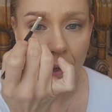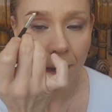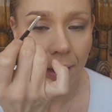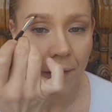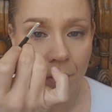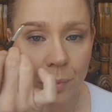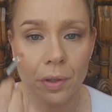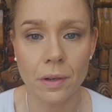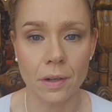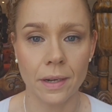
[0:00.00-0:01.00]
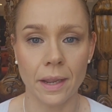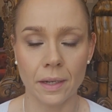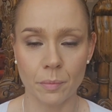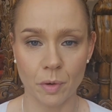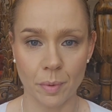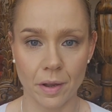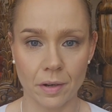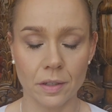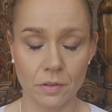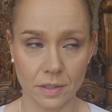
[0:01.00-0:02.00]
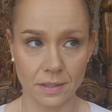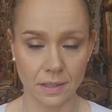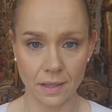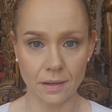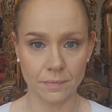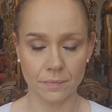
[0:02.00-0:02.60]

I haven't put on any more product, you can see that?